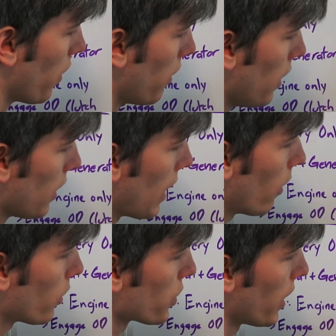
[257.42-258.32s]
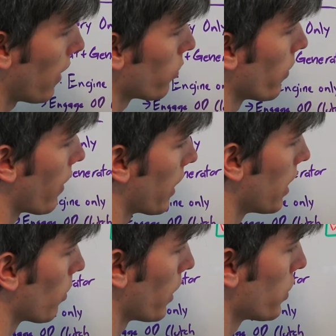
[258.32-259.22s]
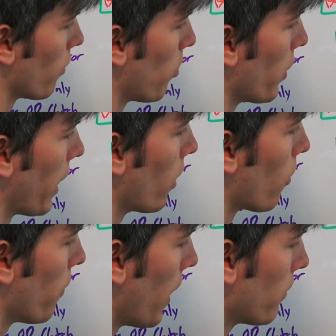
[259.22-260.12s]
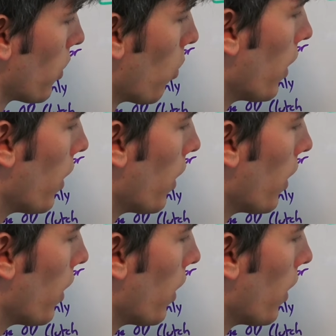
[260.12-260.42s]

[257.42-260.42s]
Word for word: the countershaft, we've got a gear ratio of 0.805 to